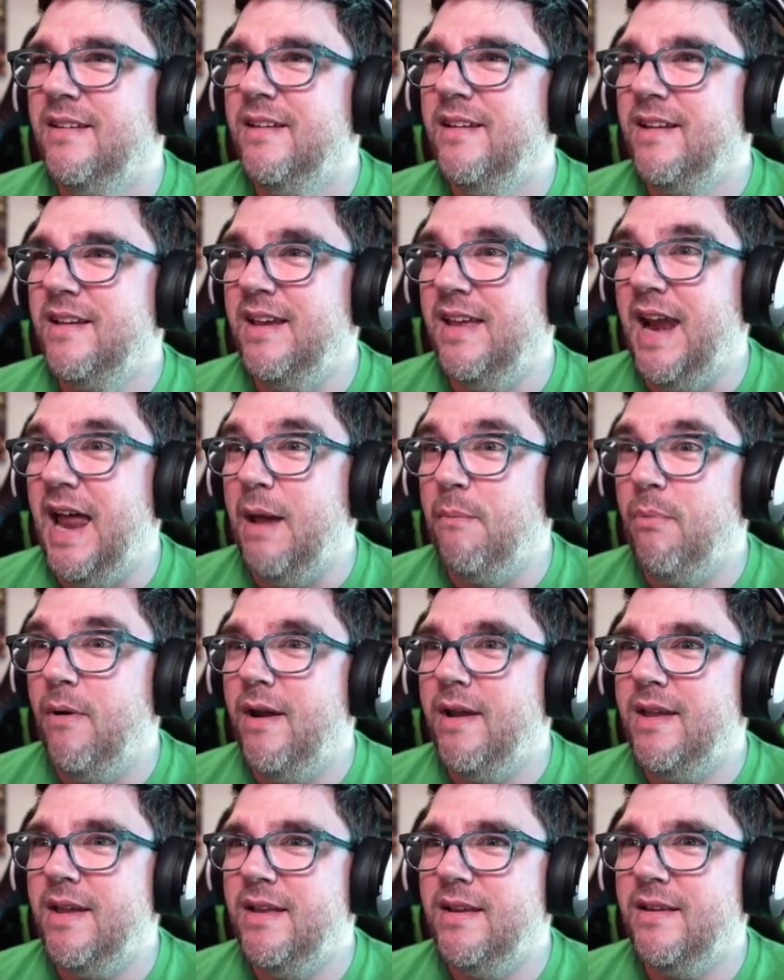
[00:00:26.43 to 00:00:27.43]
Can I
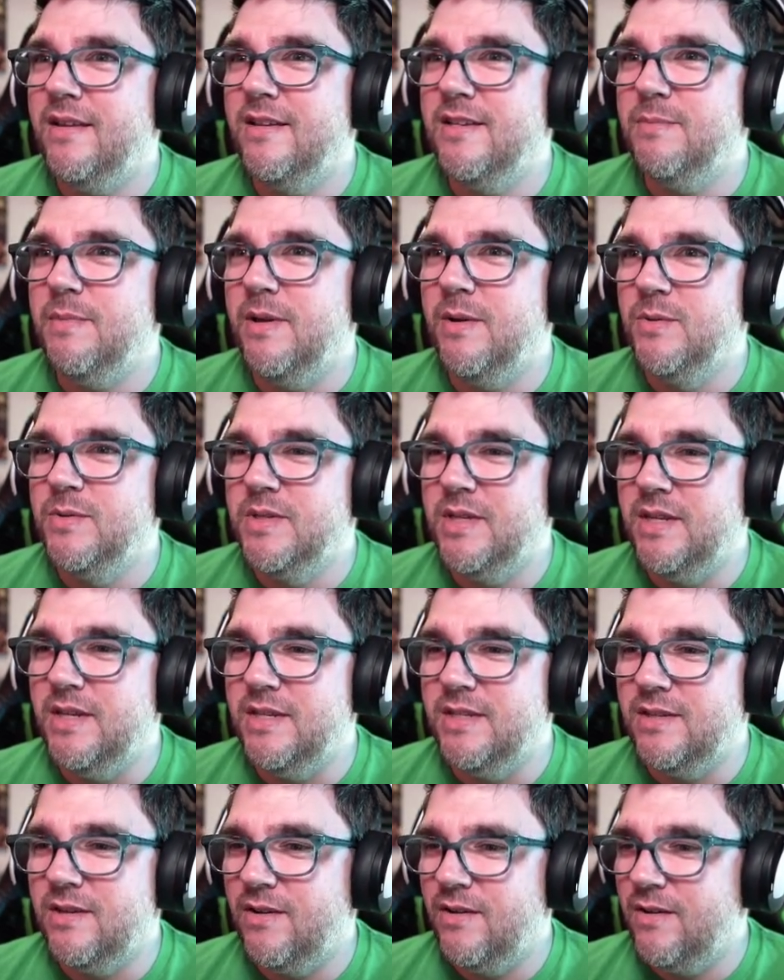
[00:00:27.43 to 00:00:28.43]
break it? Because my
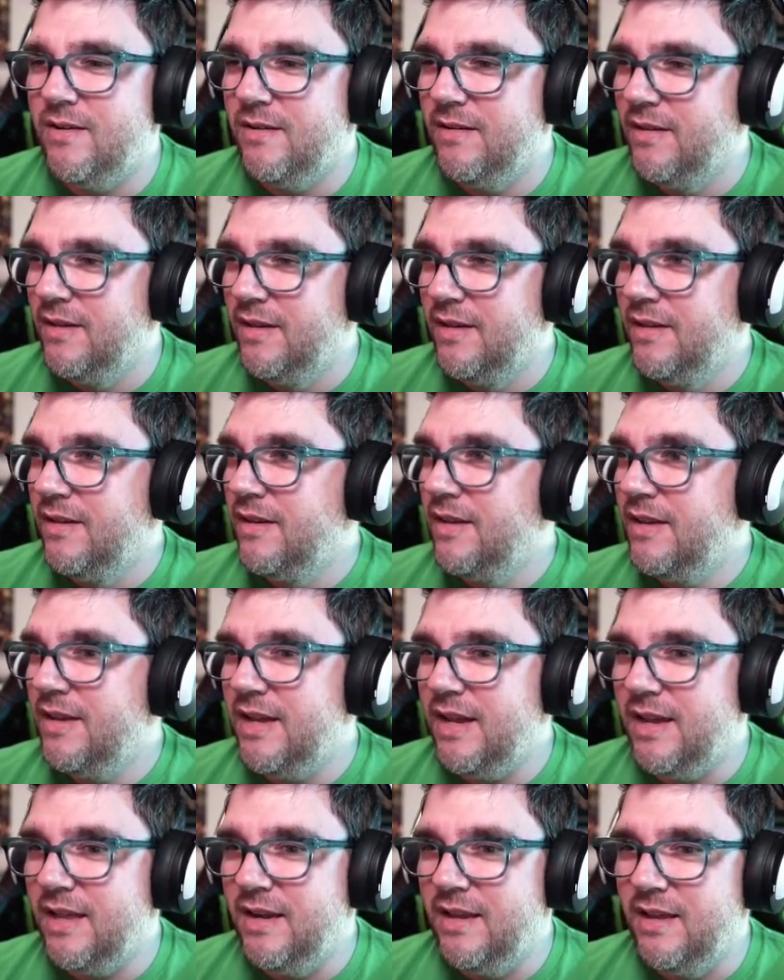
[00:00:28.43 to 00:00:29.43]
OCD's
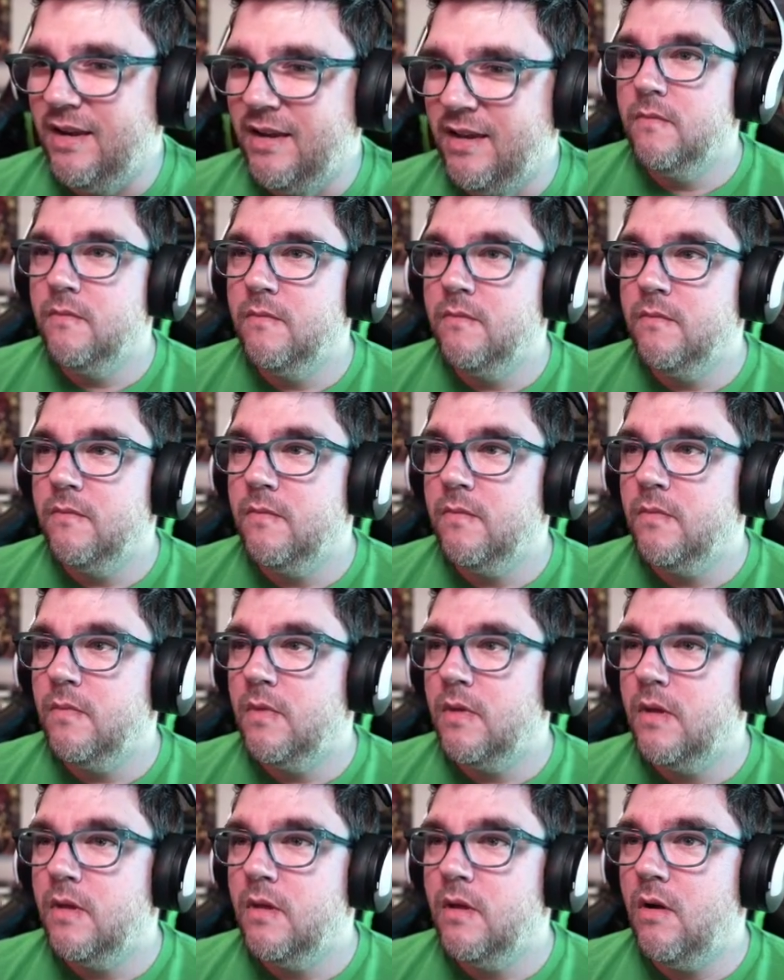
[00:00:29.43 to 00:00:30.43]
kicking in.
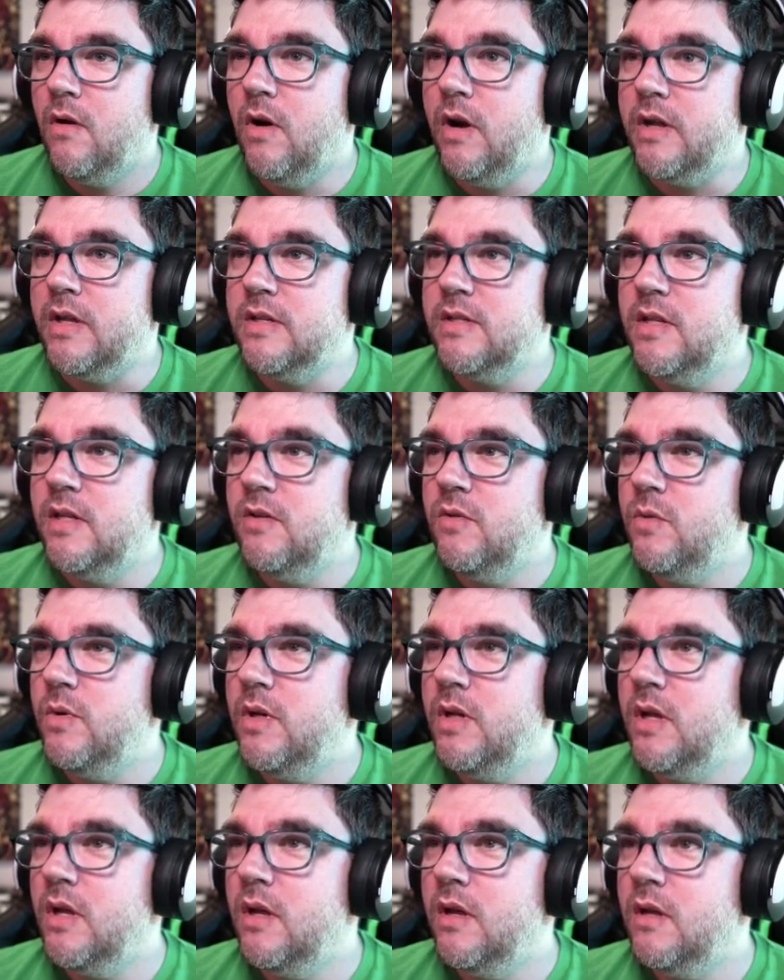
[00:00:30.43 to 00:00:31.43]
All right,
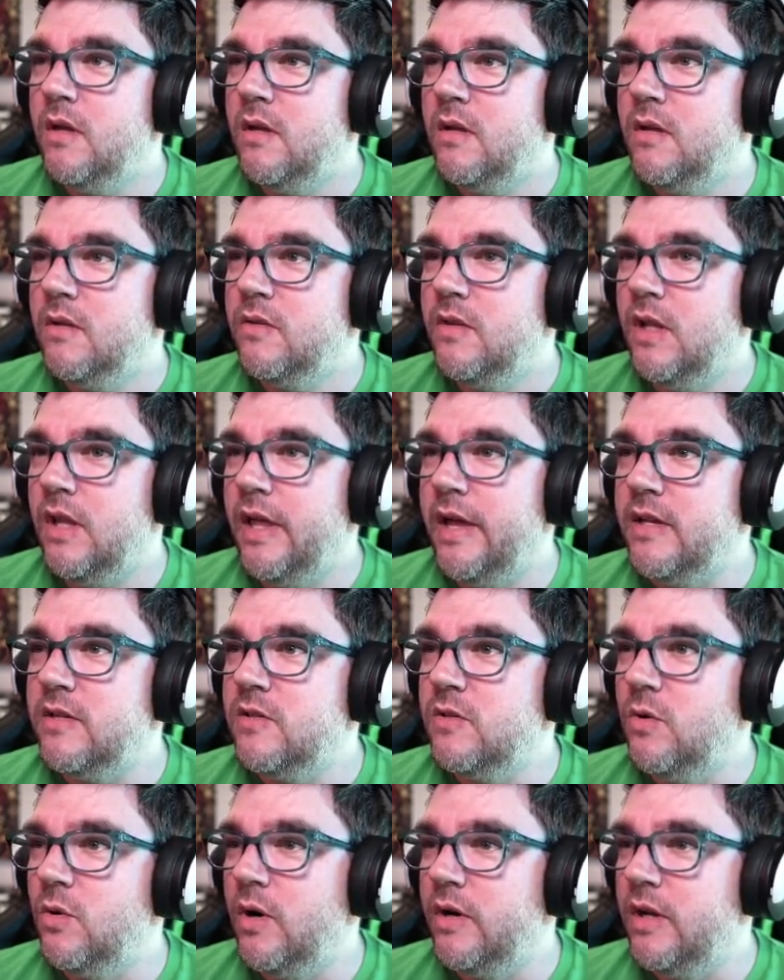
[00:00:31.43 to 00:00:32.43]
continuing uh, the
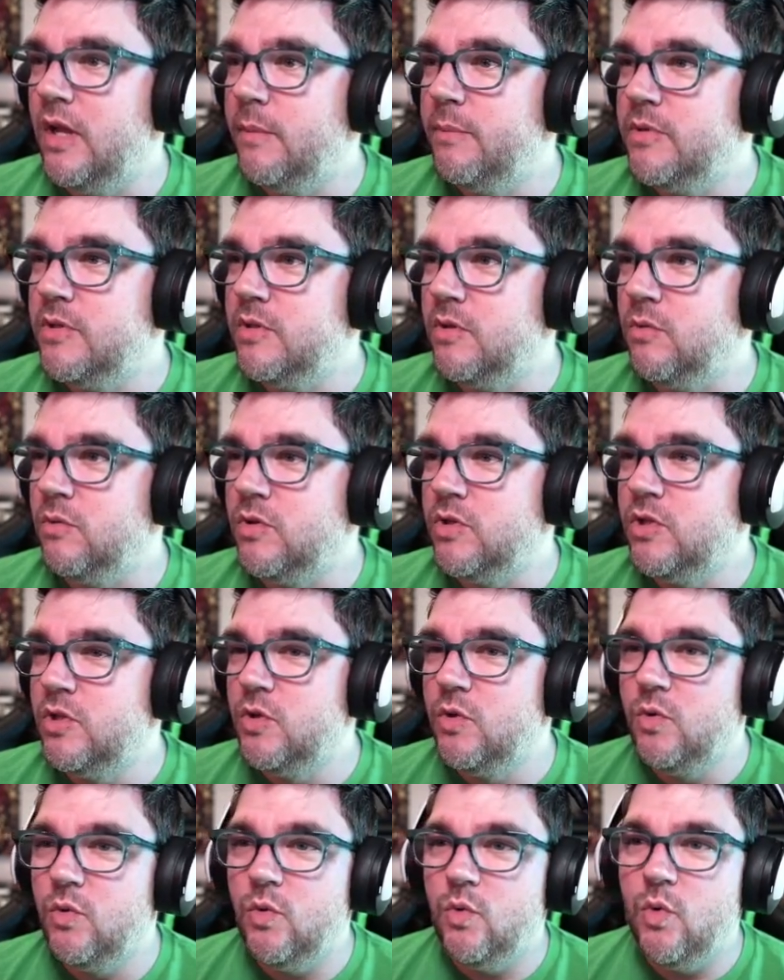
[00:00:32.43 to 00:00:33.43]
last door into episode
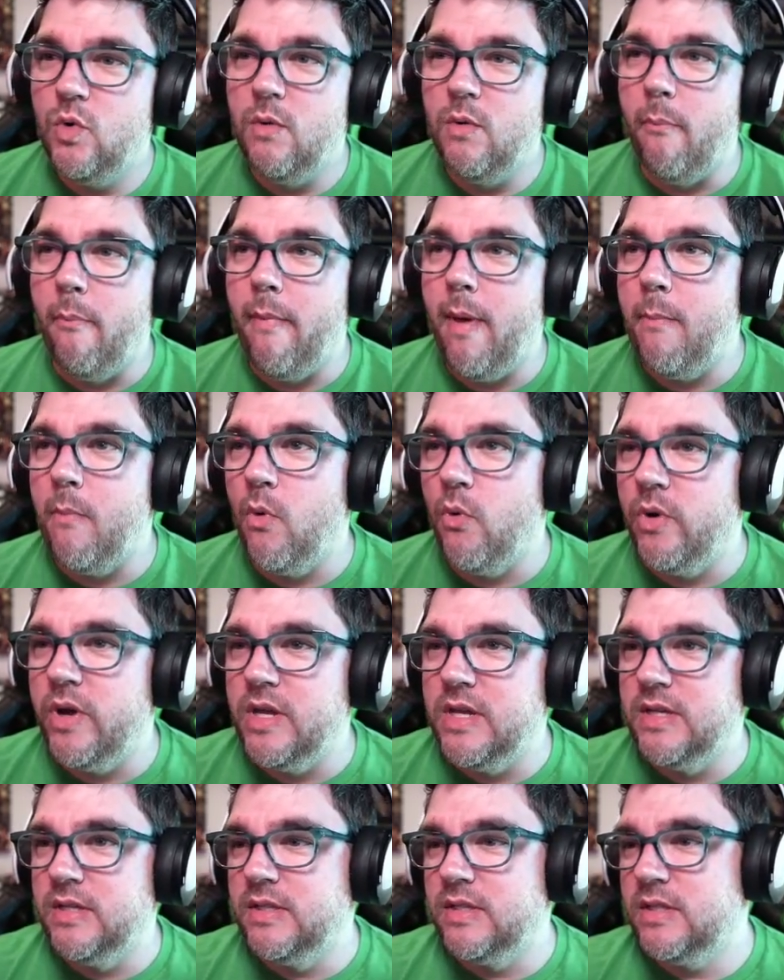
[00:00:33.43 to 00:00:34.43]
two,
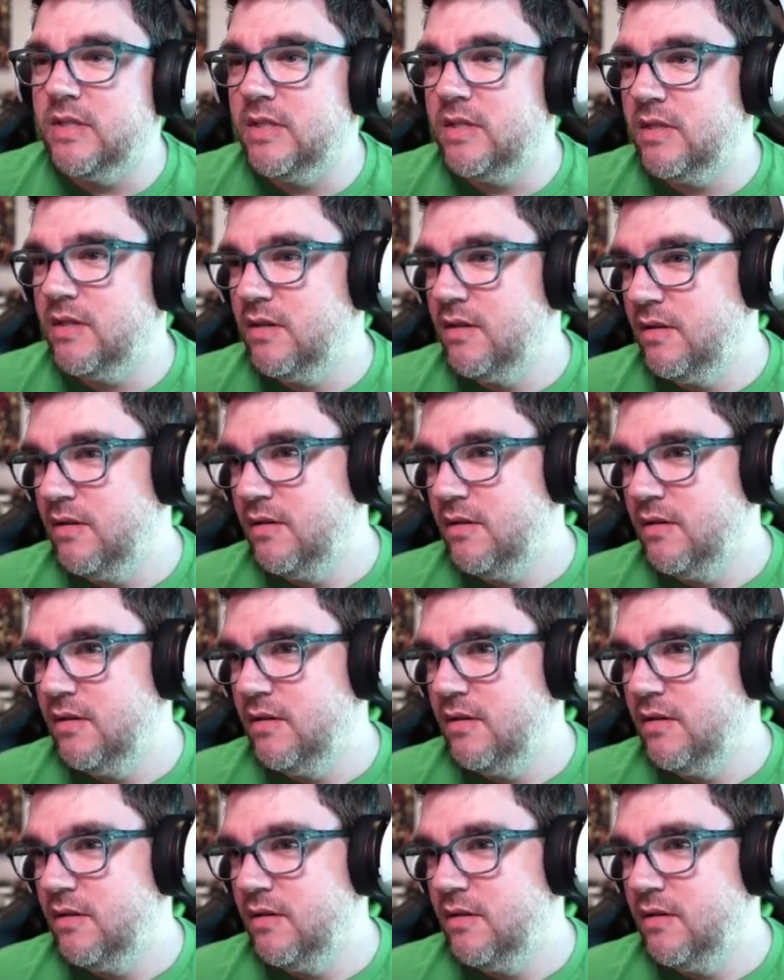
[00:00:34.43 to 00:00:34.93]
memories.